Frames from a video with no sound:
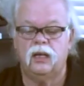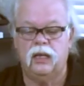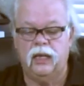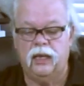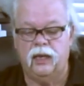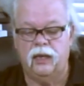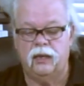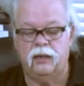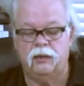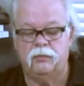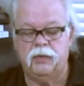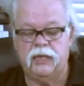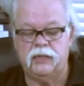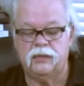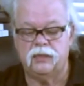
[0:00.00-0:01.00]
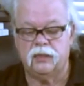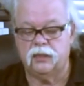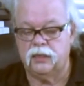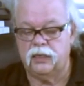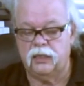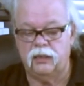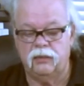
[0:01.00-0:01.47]
And
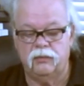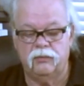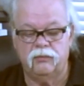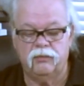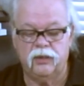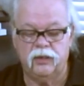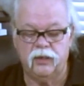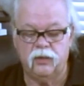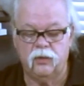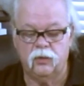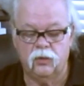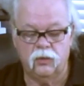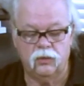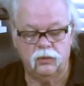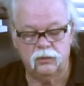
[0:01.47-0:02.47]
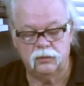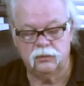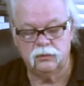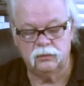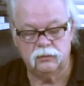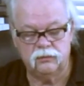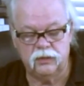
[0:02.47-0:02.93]
basically, very cool,
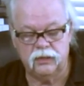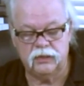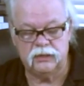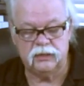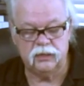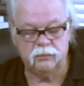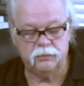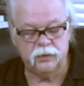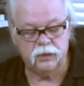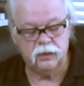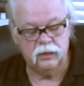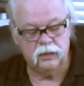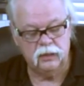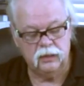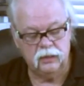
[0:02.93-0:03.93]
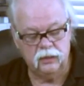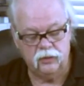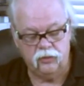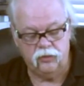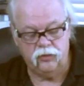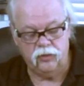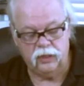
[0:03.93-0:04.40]
very simple.
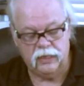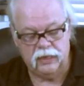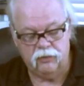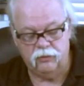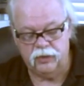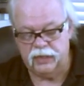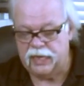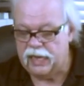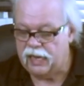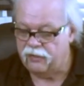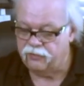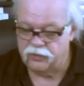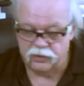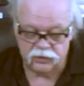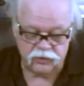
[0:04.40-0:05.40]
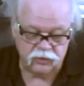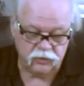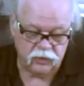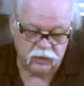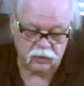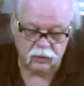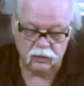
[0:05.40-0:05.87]
Drill out with a 1/2-inch
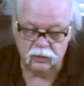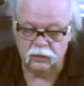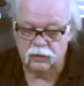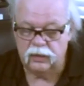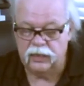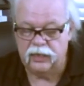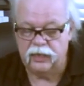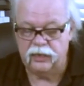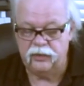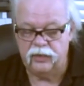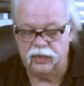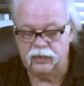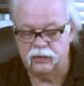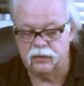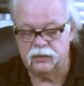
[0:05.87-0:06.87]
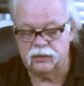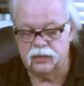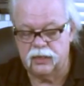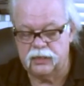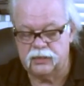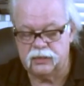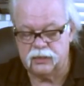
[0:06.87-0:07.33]
drill, and you get this
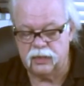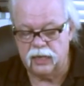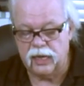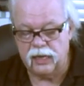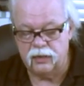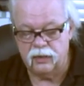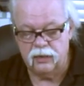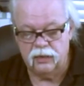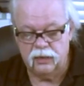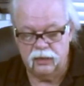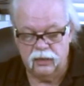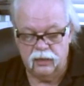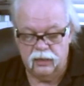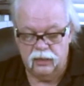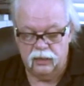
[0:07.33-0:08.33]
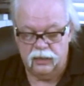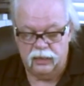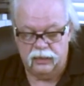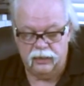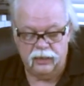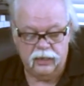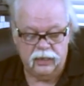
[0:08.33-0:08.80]
nice slot.
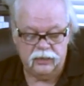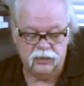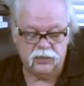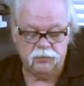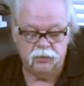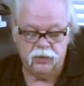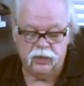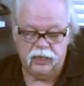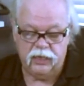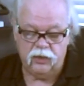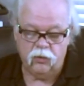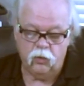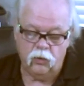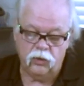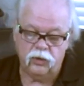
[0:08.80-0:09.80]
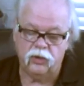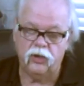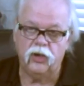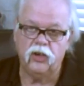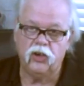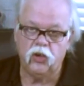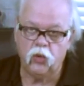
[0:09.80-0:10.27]
And then I just put a
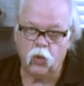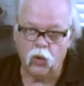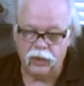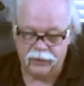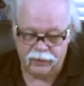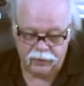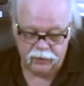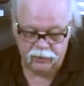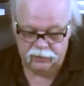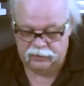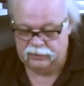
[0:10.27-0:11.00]
1/4 20.